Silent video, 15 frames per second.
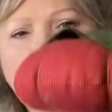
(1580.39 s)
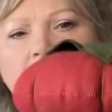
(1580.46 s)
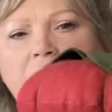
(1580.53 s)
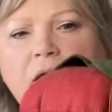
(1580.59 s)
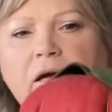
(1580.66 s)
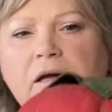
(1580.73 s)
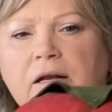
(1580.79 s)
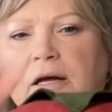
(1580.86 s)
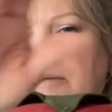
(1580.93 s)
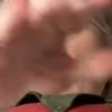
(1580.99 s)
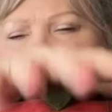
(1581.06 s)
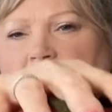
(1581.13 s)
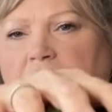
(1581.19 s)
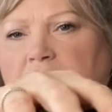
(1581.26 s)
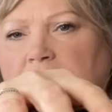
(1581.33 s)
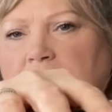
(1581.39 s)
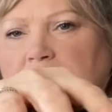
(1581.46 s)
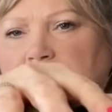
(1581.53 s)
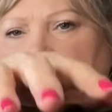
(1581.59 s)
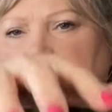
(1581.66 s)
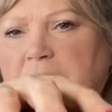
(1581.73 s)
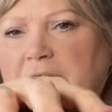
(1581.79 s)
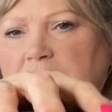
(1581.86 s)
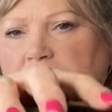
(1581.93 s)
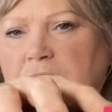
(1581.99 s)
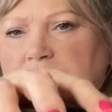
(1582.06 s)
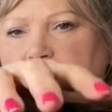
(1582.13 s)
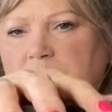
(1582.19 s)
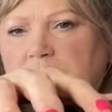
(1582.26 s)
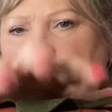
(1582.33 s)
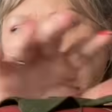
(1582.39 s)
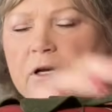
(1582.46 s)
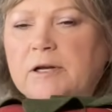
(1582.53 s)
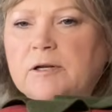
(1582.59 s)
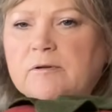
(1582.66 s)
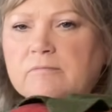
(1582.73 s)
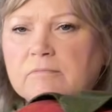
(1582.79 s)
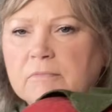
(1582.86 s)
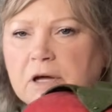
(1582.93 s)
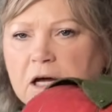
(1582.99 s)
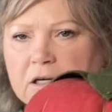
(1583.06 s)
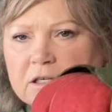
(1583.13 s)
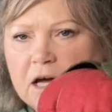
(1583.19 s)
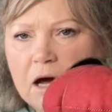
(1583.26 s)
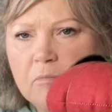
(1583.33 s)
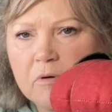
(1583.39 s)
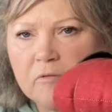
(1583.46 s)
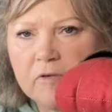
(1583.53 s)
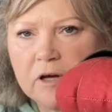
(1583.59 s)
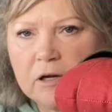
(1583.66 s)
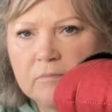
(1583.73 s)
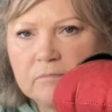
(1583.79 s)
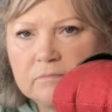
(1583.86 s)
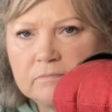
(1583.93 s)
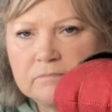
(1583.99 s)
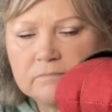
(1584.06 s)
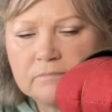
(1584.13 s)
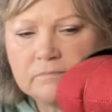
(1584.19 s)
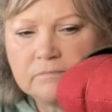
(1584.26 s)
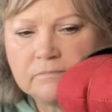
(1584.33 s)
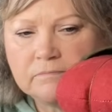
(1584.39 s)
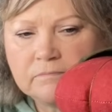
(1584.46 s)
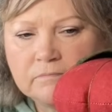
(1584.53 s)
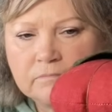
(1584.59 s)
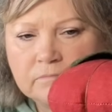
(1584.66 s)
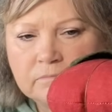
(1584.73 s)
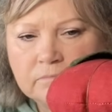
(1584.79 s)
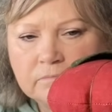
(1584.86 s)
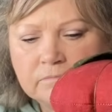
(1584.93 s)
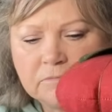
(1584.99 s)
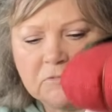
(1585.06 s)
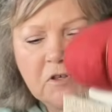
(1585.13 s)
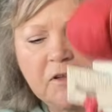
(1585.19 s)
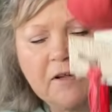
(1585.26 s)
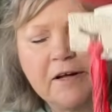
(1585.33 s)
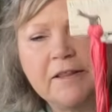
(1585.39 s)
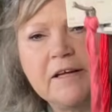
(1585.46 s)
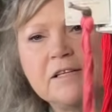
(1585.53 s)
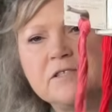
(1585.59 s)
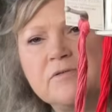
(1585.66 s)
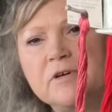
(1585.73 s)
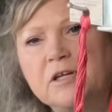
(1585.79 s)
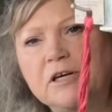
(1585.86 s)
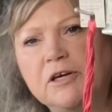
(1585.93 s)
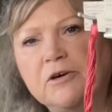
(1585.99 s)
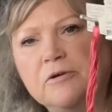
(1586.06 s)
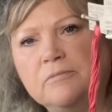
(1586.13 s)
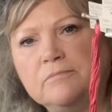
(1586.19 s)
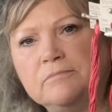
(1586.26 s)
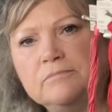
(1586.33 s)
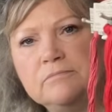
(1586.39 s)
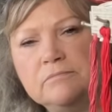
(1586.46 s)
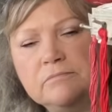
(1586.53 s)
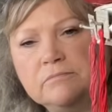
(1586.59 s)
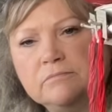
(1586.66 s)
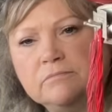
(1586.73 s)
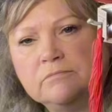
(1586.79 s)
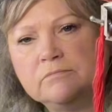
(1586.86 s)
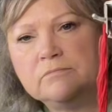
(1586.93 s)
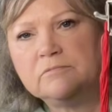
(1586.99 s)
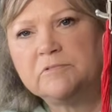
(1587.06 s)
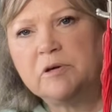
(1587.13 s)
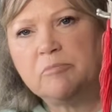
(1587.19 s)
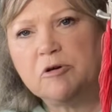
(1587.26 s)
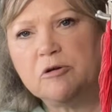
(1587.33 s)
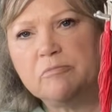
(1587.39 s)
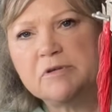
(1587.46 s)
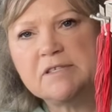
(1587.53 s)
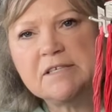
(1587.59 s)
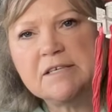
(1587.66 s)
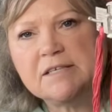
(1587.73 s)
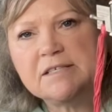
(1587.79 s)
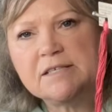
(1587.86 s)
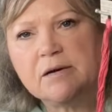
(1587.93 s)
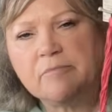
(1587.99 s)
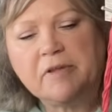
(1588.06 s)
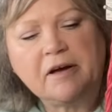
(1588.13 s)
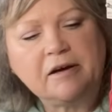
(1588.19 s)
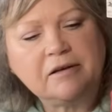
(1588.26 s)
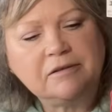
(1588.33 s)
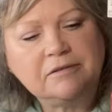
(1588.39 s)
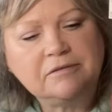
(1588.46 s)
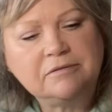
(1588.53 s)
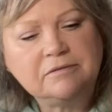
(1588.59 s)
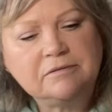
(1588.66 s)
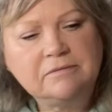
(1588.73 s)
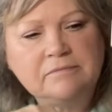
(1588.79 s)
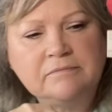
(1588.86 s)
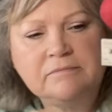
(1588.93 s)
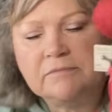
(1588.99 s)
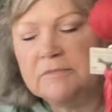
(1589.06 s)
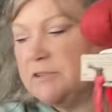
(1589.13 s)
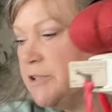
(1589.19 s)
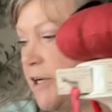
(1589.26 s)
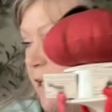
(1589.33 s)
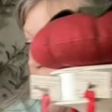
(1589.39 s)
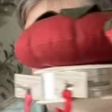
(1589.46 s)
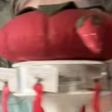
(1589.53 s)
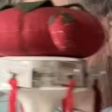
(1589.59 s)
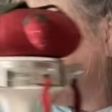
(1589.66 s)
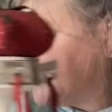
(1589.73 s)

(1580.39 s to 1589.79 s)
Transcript: and I made a tomato to put on top of it. So I thought that's really cute, repurposing something. So I got that